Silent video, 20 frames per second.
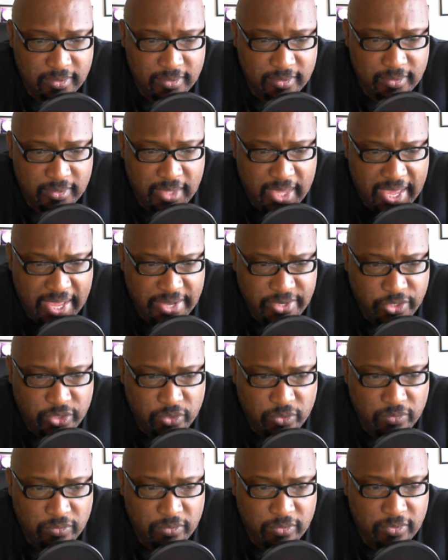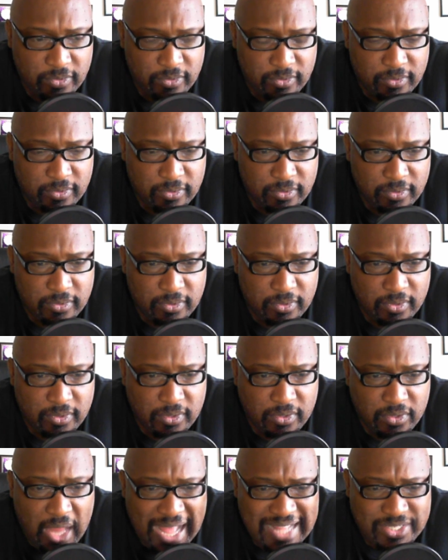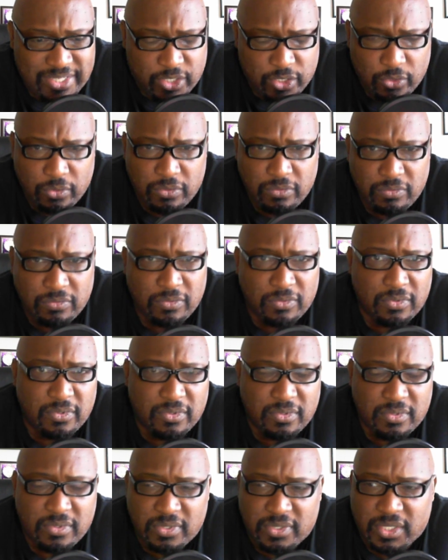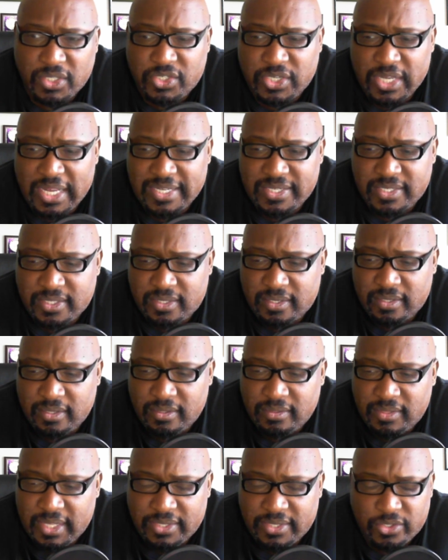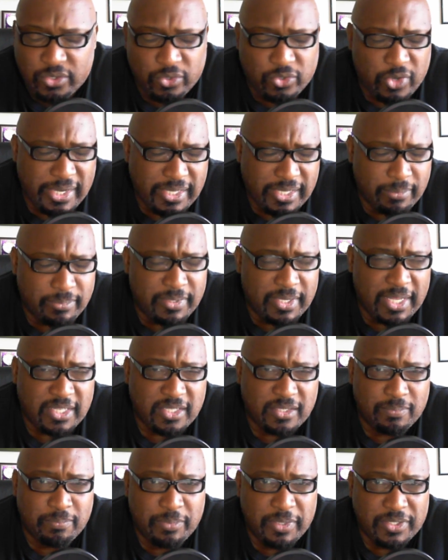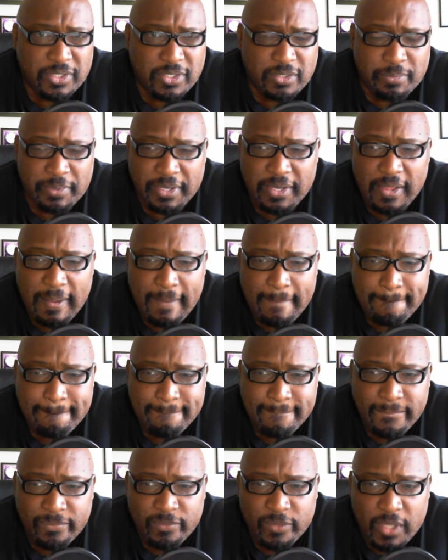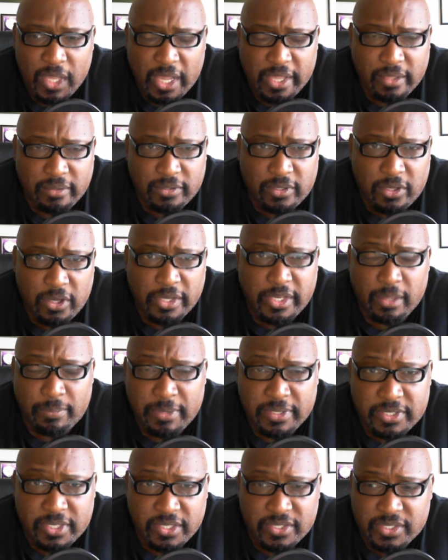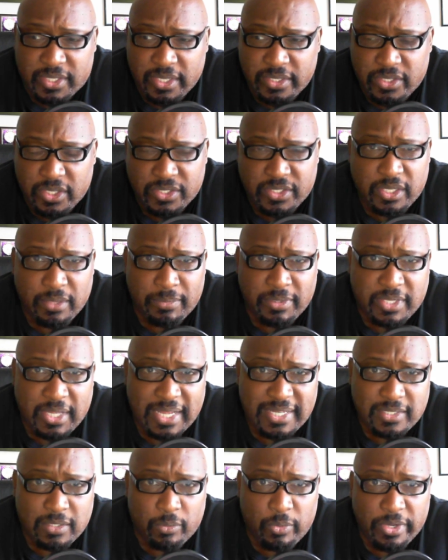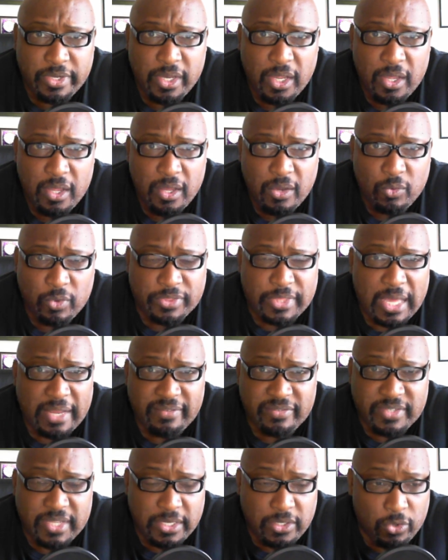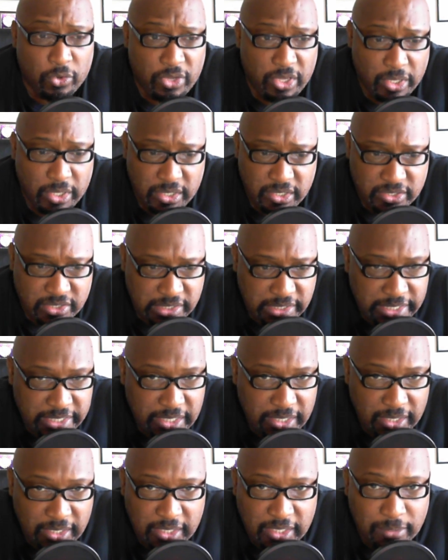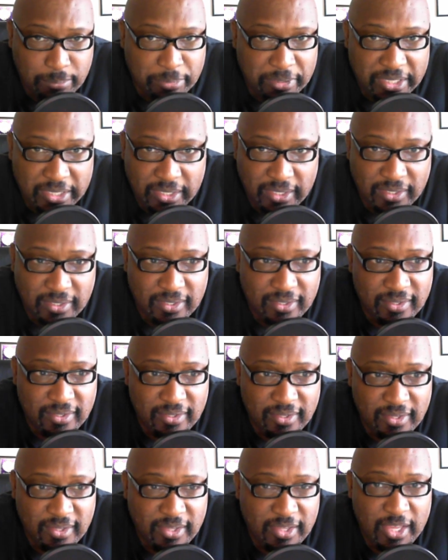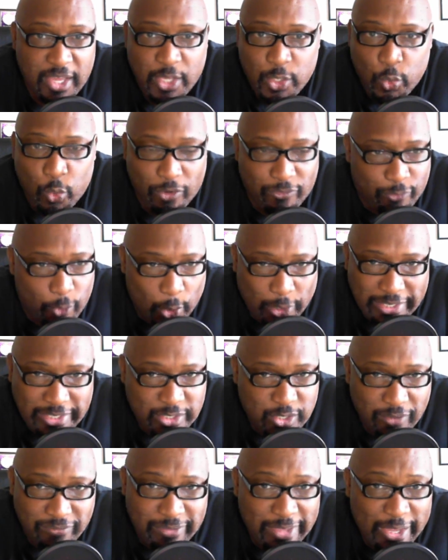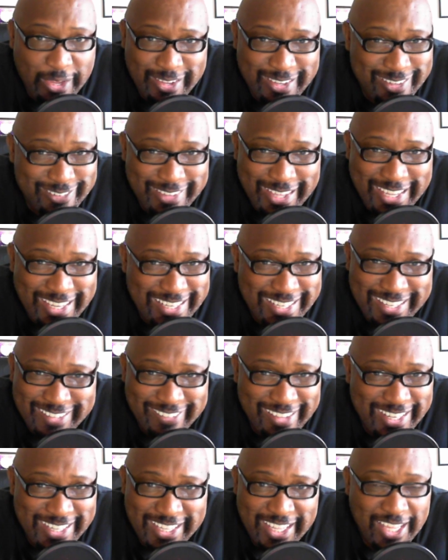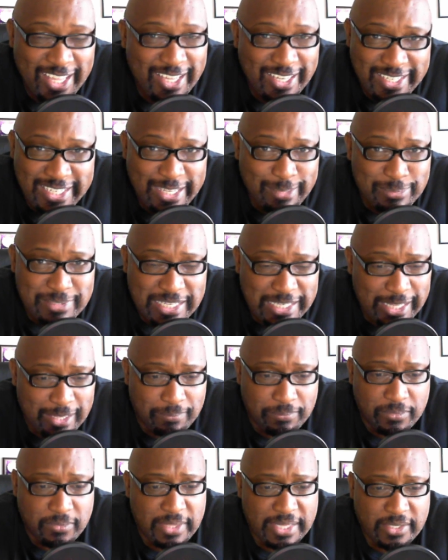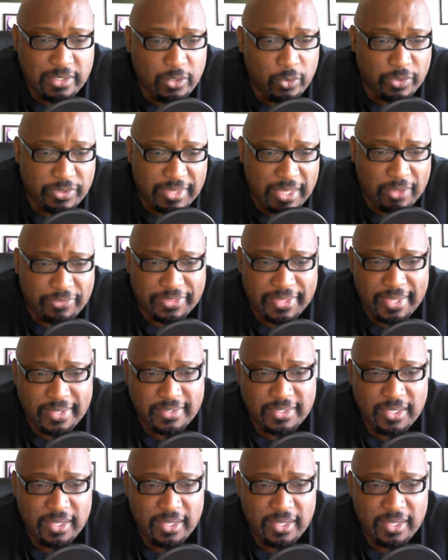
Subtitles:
And not to suggest that you're trying to hypnotize bitches, but a good hypnotist can just hypnotize someone without even saying you're getting sleepy. You are falling into very, very, very deep sleep. They can do without that.